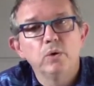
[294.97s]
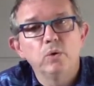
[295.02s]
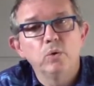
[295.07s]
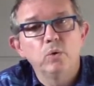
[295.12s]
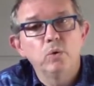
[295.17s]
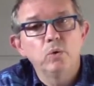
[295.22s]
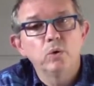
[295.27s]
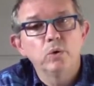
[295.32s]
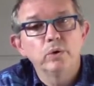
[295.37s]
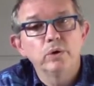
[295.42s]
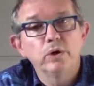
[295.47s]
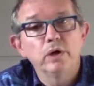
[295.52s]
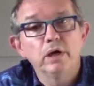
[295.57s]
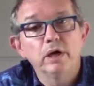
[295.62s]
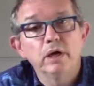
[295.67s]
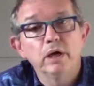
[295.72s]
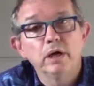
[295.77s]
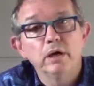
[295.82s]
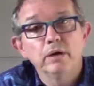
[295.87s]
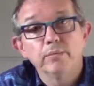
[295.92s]
or
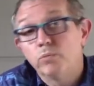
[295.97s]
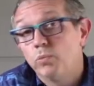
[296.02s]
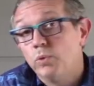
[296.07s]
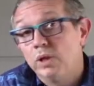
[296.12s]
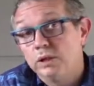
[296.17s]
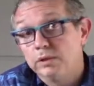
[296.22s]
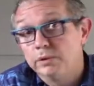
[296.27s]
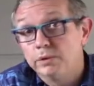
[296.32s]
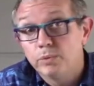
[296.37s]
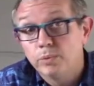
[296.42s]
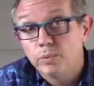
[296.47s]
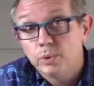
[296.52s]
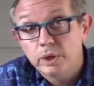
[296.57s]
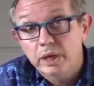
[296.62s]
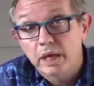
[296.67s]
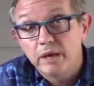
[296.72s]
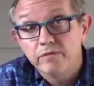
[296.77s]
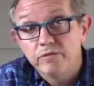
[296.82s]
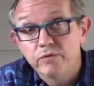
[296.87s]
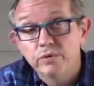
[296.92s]
well, you're
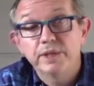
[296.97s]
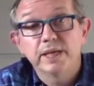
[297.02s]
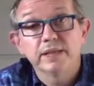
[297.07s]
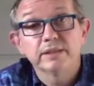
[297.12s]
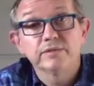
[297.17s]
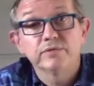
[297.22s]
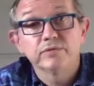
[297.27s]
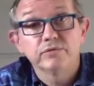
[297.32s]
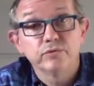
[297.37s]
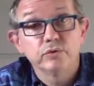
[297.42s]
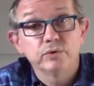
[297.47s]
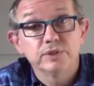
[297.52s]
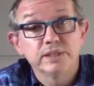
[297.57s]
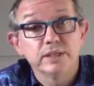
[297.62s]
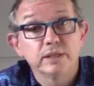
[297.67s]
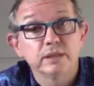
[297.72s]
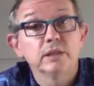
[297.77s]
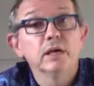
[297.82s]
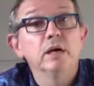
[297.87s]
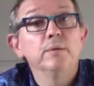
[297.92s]
working for that for
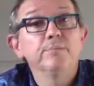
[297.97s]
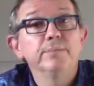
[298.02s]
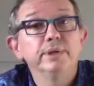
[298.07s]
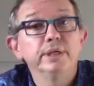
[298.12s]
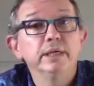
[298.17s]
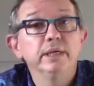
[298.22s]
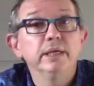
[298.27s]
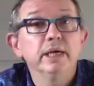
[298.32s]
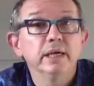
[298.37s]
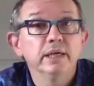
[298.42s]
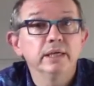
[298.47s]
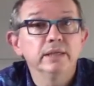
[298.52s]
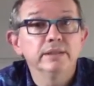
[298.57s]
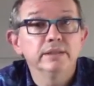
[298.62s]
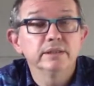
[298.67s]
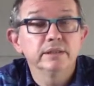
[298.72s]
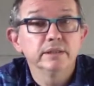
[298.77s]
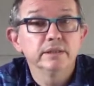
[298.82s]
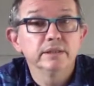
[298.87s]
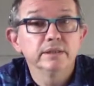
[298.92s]
said company
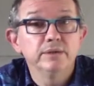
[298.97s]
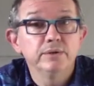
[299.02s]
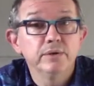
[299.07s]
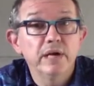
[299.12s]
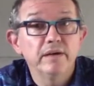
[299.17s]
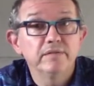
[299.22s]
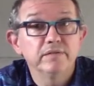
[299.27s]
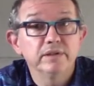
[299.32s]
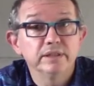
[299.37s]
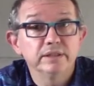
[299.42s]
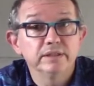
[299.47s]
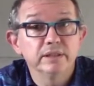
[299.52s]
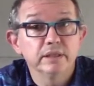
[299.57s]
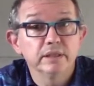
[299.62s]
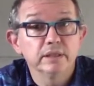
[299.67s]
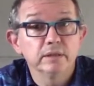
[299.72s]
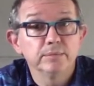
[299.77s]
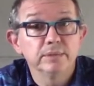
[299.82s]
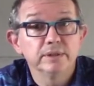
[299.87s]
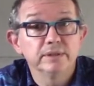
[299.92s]
and you have an
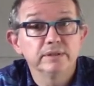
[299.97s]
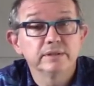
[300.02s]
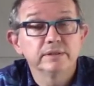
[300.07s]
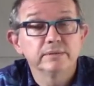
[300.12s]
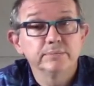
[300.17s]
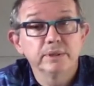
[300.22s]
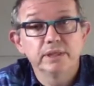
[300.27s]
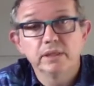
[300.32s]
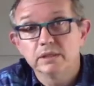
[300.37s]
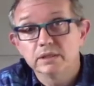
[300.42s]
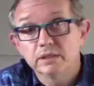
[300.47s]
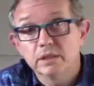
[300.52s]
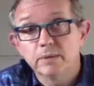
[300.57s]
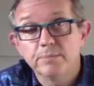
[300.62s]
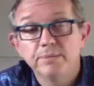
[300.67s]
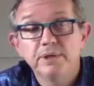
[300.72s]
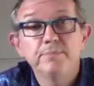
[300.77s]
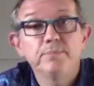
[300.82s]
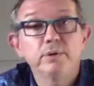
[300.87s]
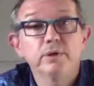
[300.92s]
entitlement because the
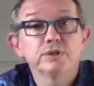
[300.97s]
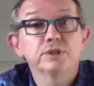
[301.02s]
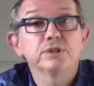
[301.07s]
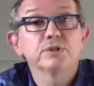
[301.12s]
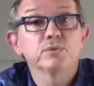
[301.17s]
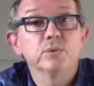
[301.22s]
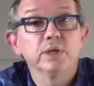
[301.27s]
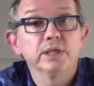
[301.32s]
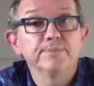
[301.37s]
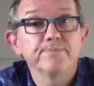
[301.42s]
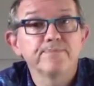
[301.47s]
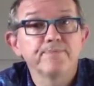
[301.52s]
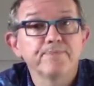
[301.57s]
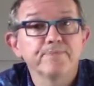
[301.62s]
company purchased one.